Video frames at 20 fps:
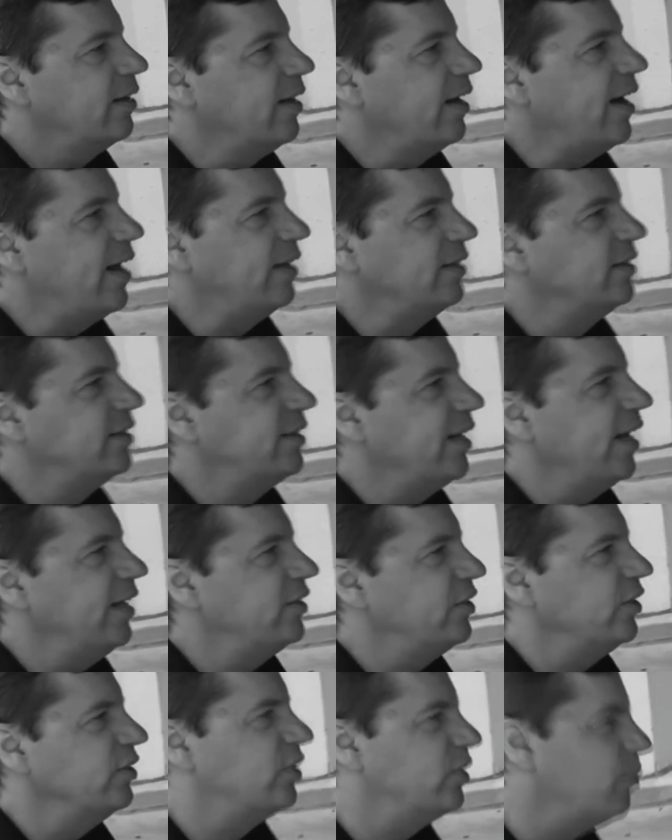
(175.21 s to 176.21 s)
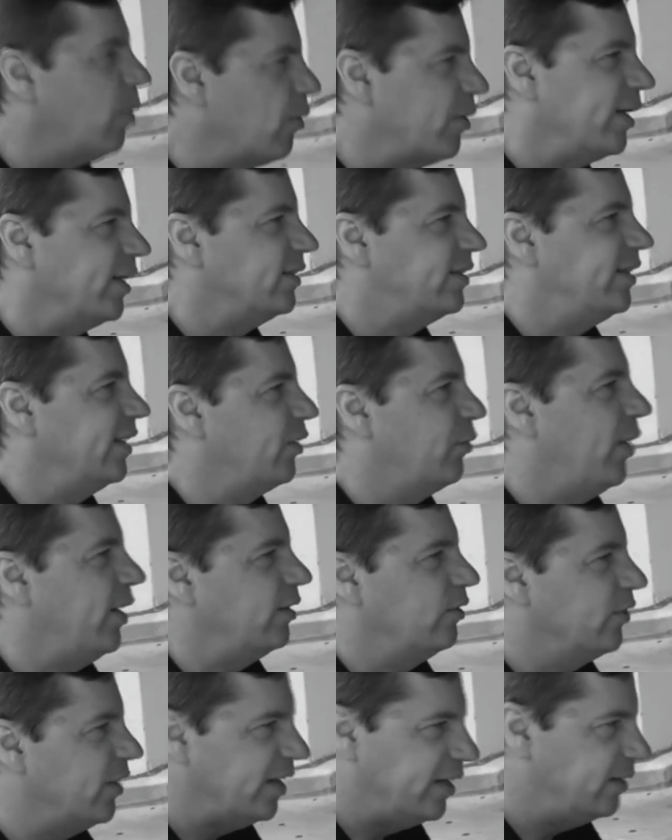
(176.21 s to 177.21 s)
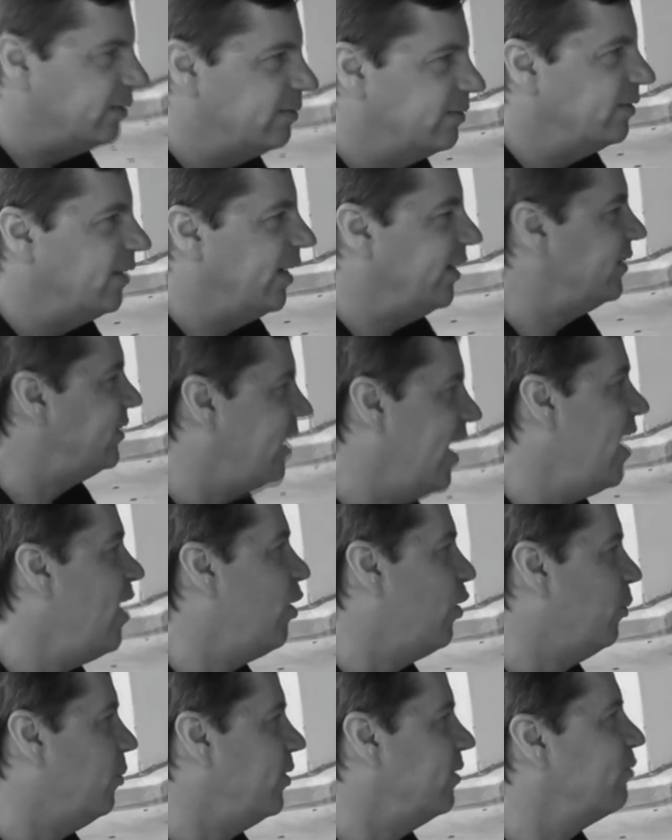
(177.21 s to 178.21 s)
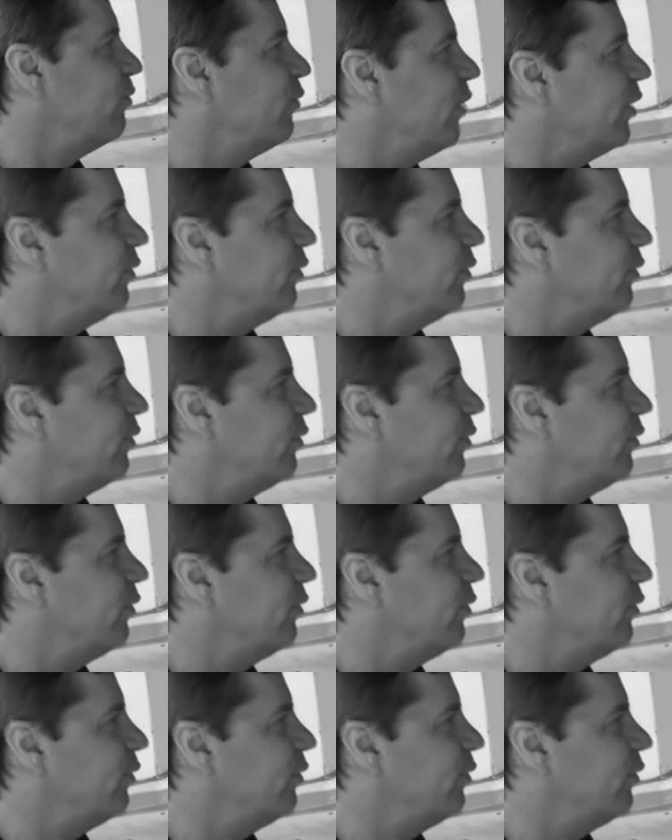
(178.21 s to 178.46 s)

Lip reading: Glen Ellen station smoking a cigarette, looking like terrible,